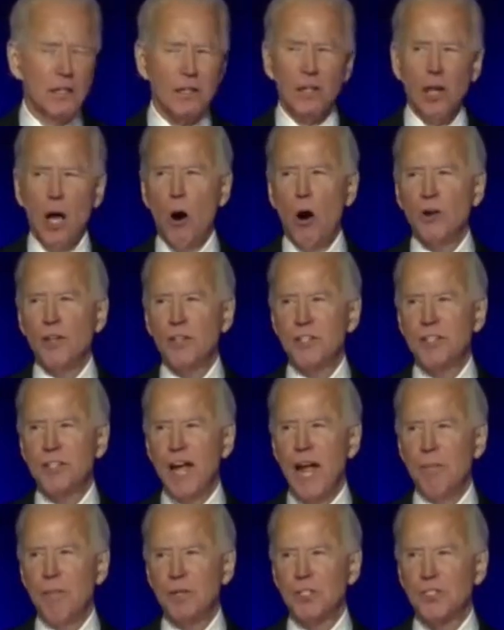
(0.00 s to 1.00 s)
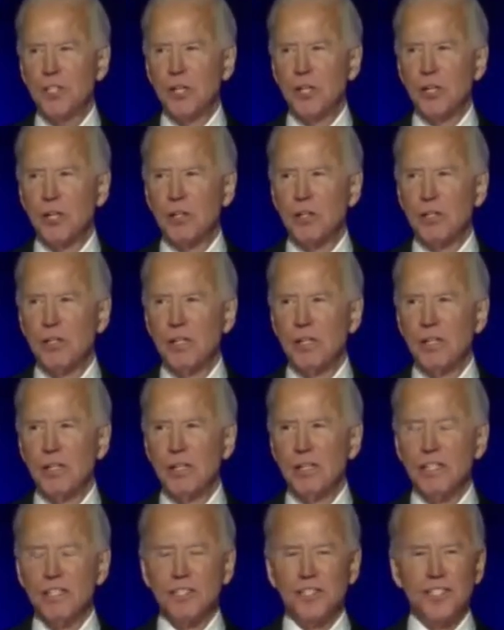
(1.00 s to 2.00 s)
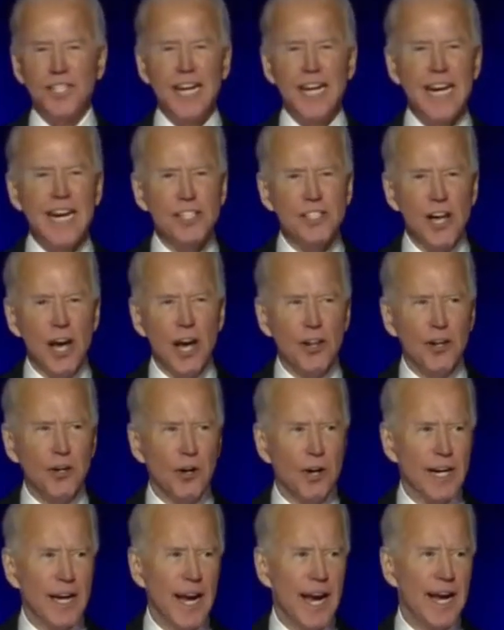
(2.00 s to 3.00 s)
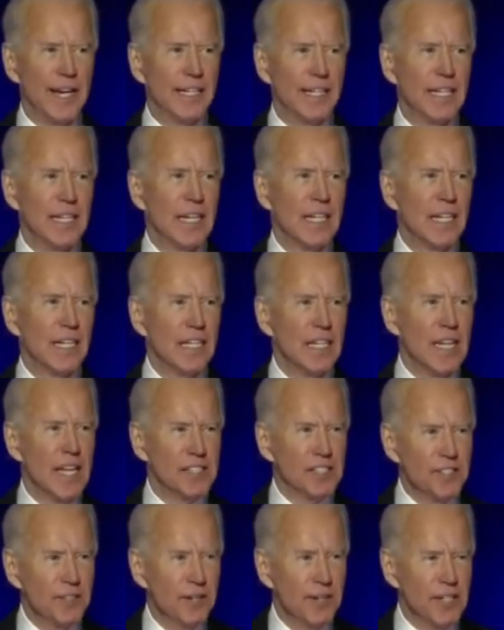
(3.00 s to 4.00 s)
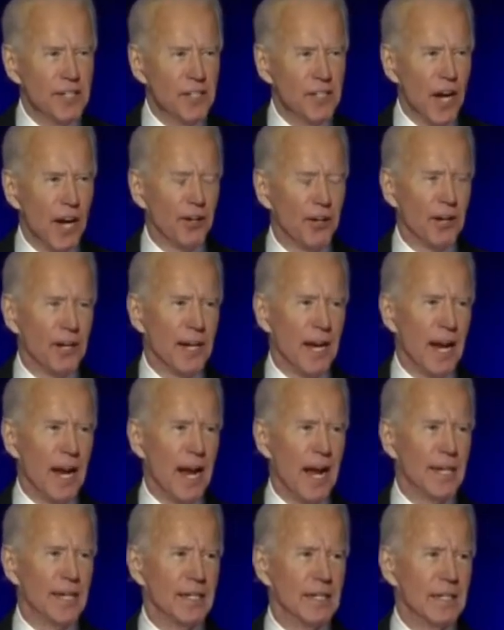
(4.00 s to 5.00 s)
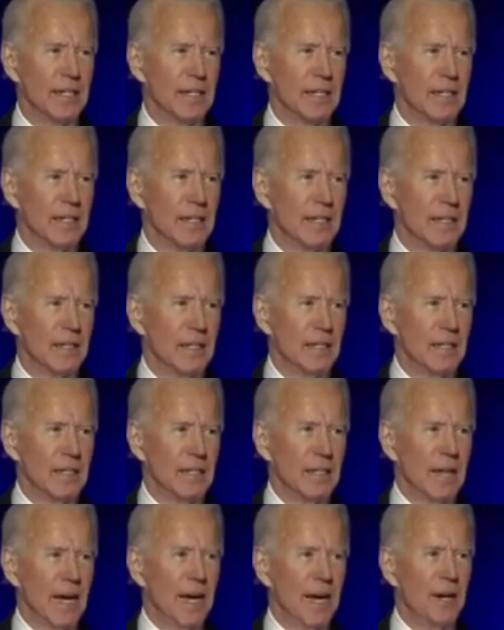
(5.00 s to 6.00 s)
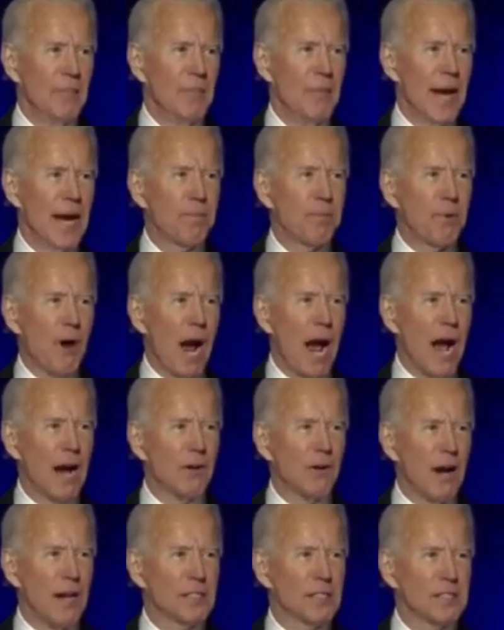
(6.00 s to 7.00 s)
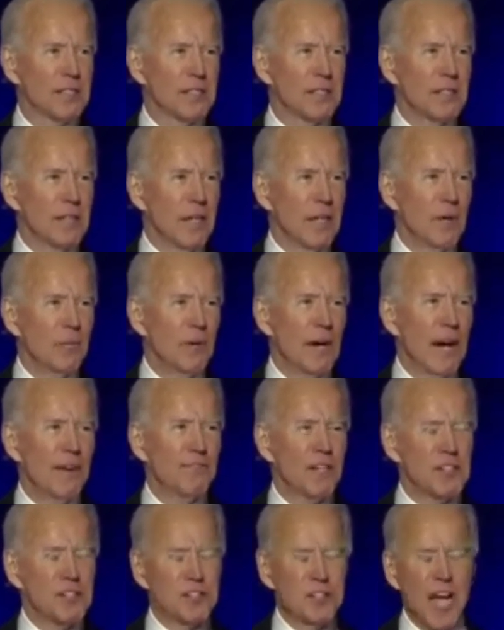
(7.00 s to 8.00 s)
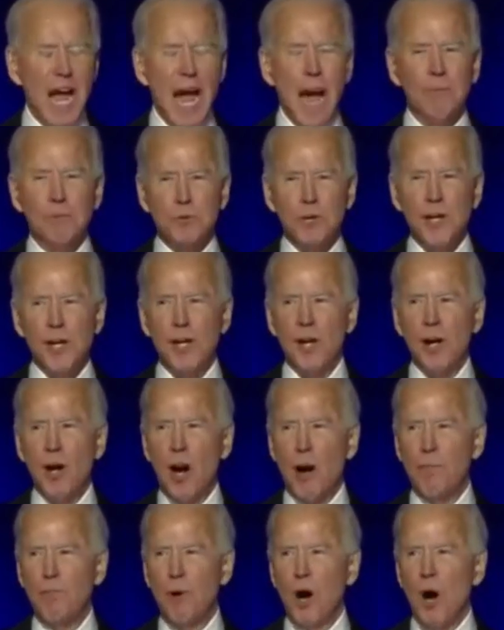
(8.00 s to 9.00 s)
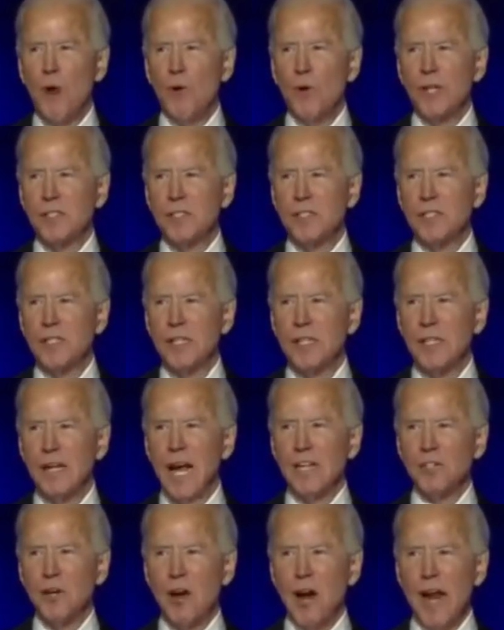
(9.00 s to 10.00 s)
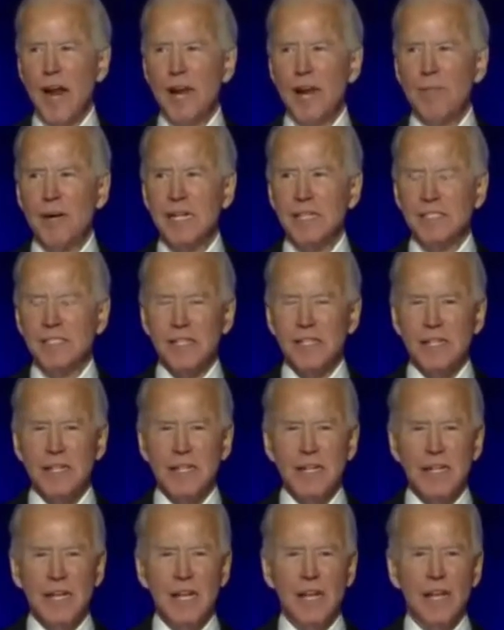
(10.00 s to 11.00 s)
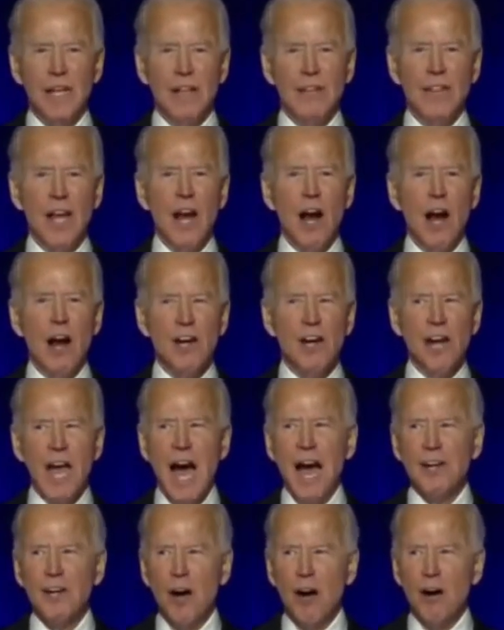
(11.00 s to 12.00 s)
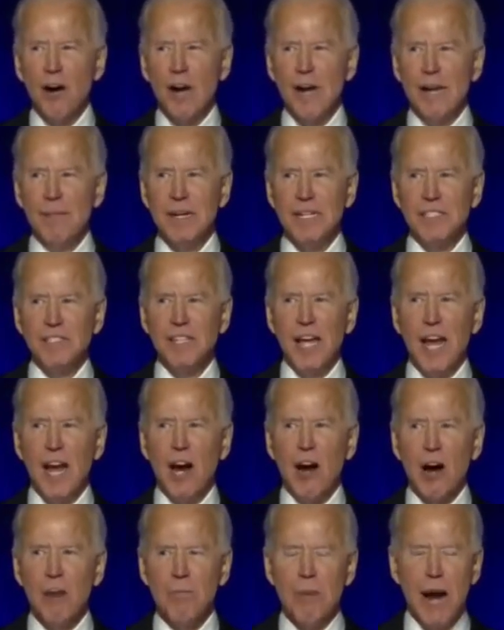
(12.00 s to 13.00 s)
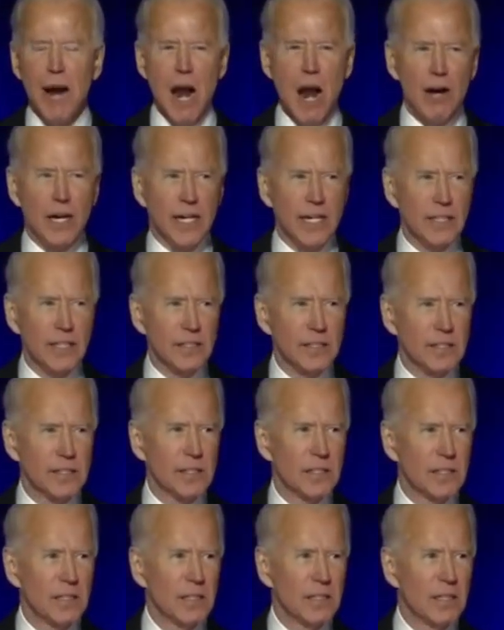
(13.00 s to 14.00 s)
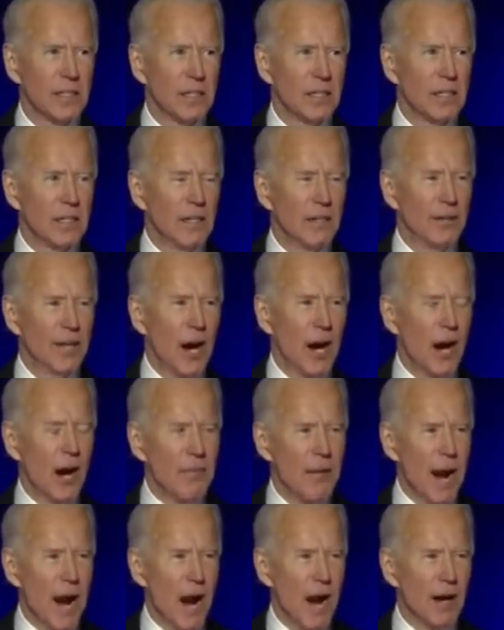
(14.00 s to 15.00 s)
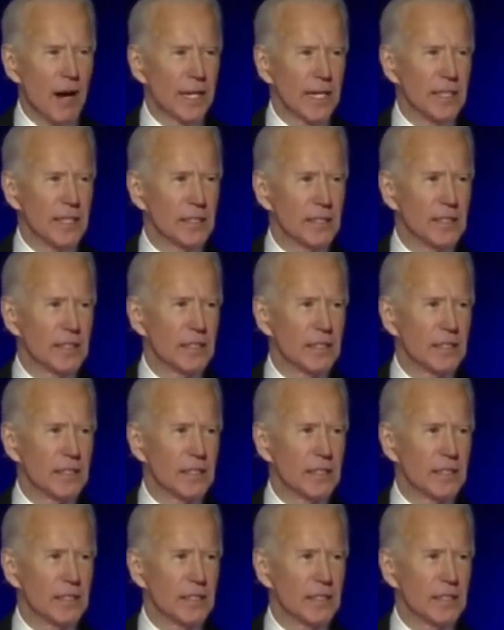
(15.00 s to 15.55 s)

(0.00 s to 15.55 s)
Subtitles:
lower the temperature, see each other again, listen to each other again. And to make progress, we have to stop treating our opponents as our enemies. They are not our enemies, they are Americans. They're Americans.